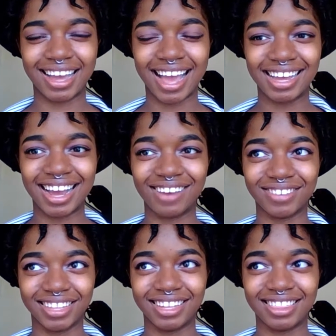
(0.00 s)
I
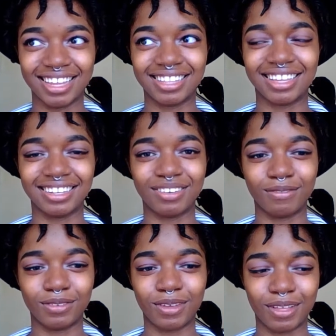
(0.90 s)
really think that
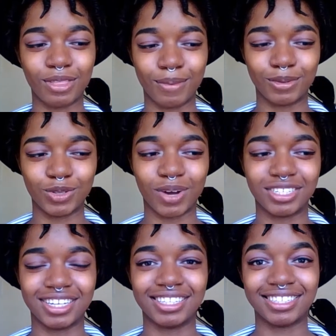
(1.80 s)
other people should
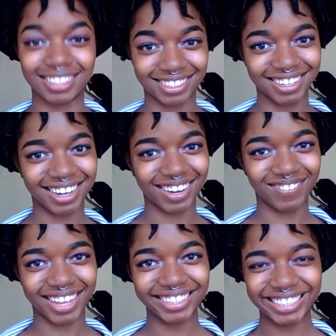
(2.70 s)
watch it because it's such a good
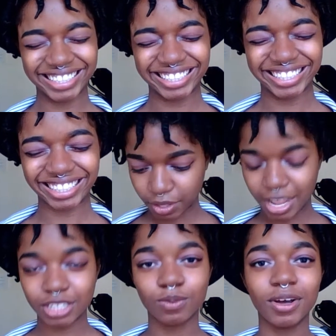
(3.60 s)
anime.
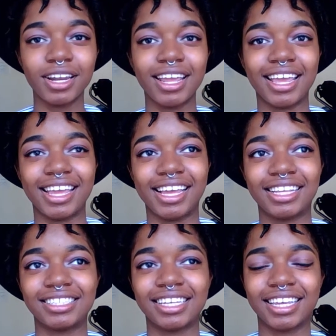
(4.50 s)
Next one
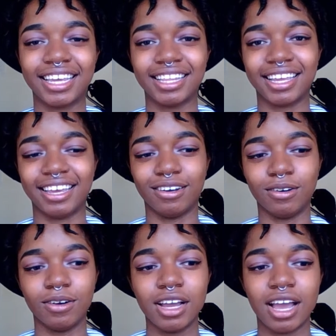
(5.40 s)
is Kill la Kill.